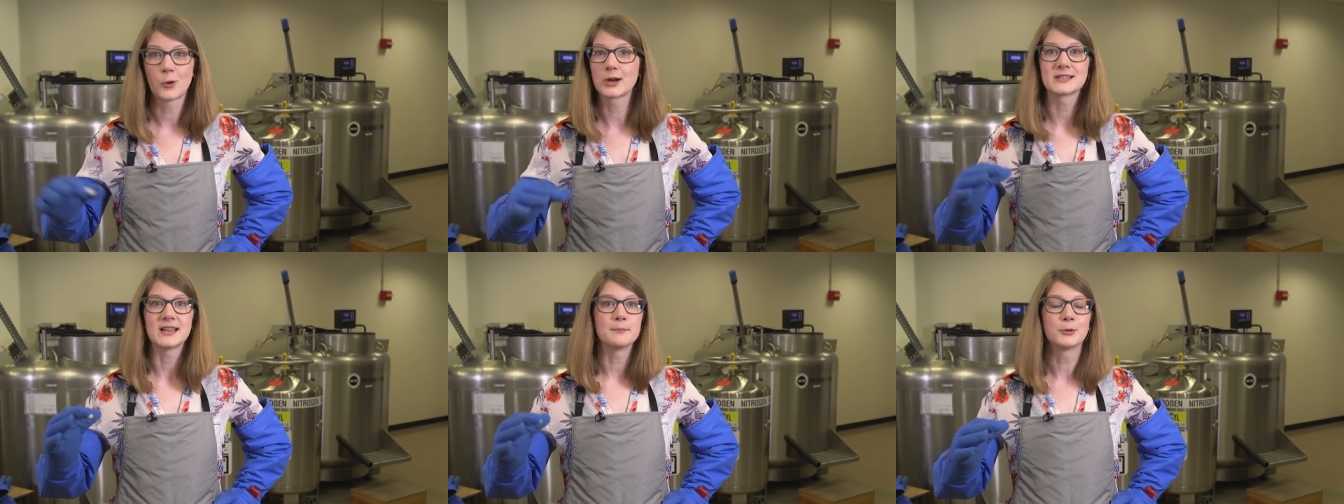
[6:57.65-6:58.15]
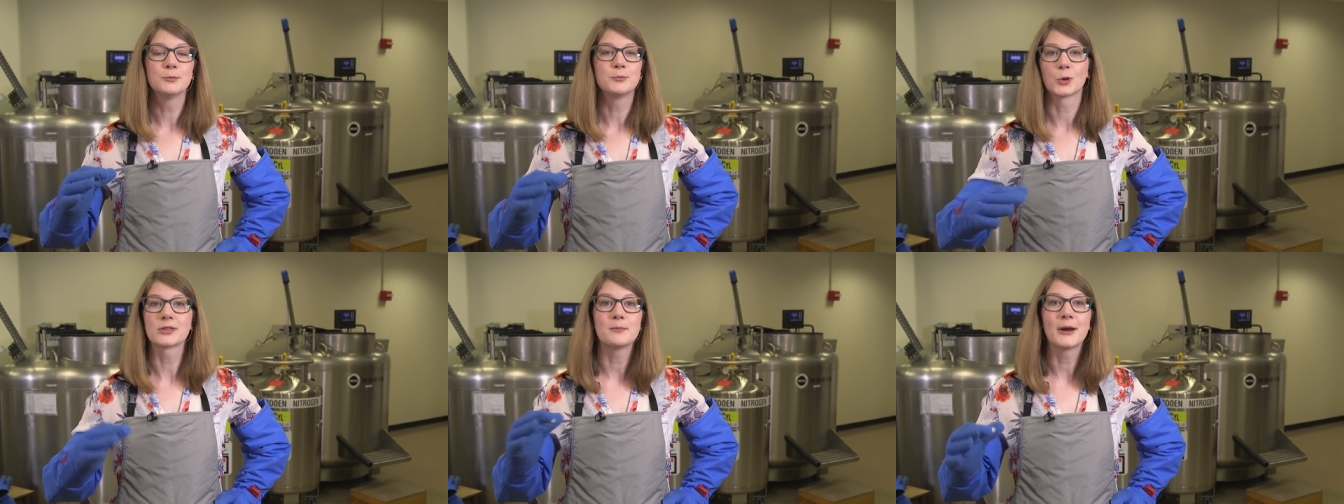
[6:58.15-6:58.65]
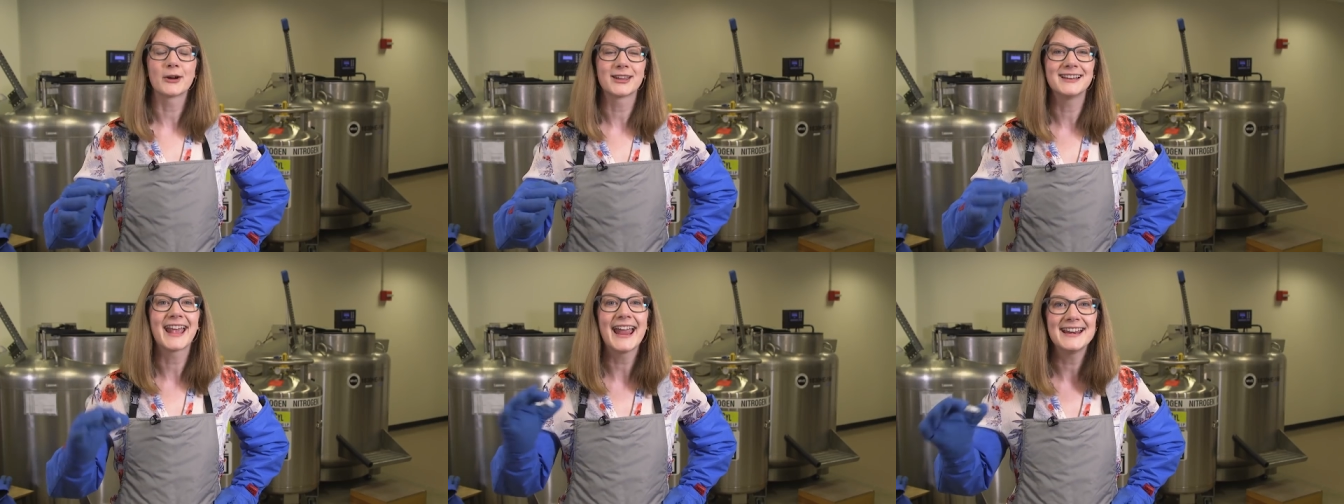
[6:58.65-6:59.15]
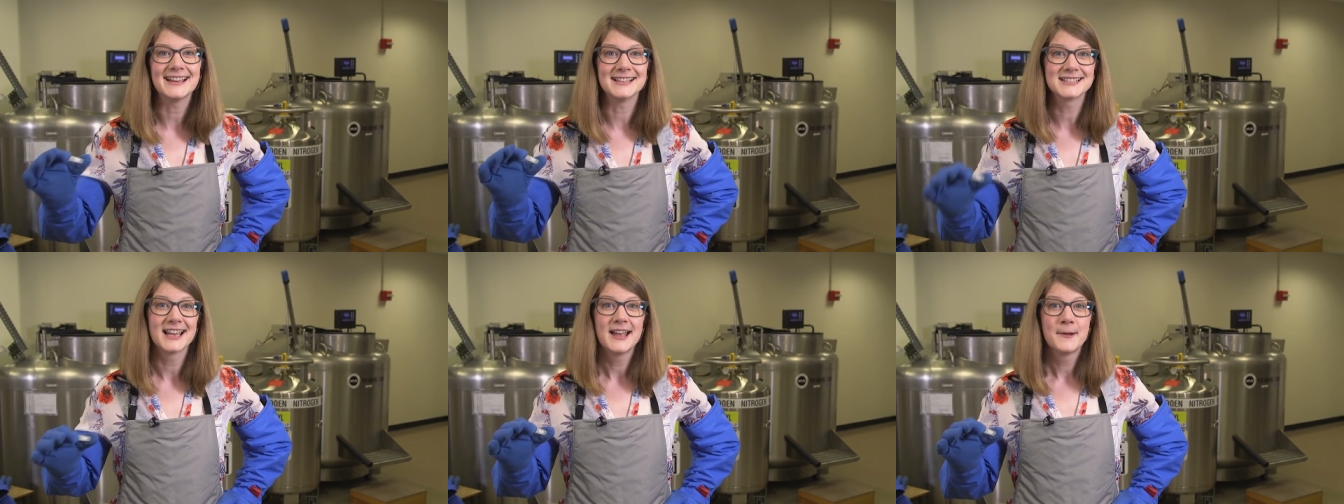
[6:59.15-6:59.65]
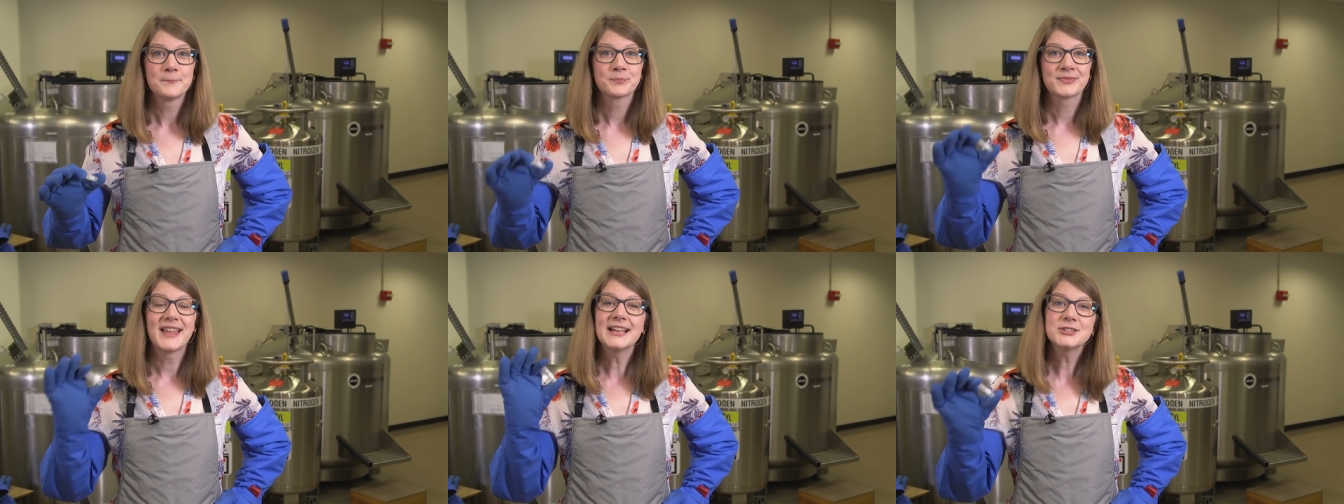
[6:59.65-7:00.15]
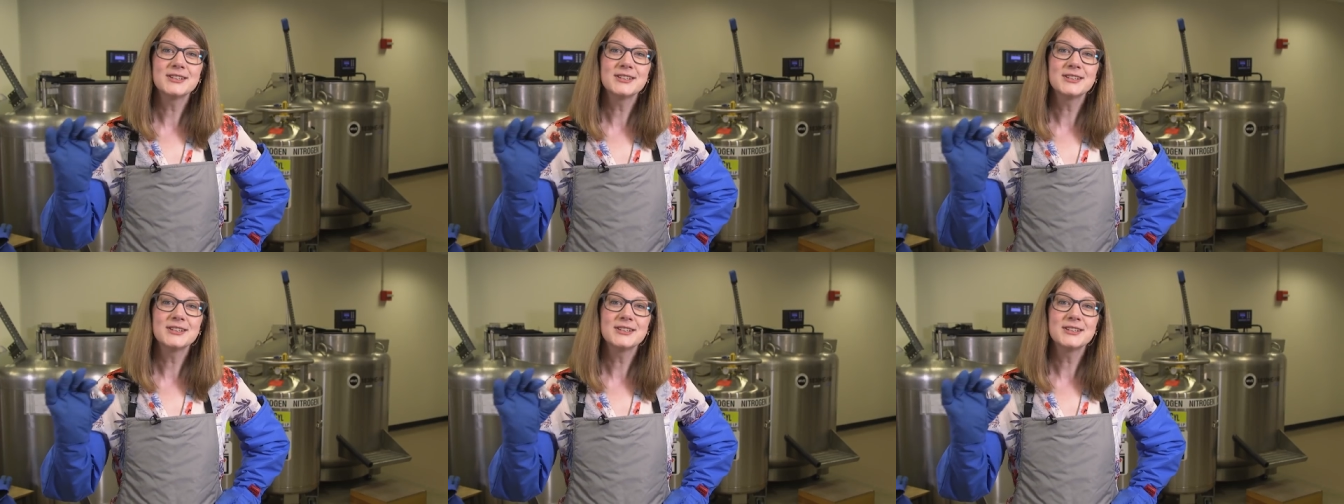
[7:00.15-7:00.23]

for example, North American canids. That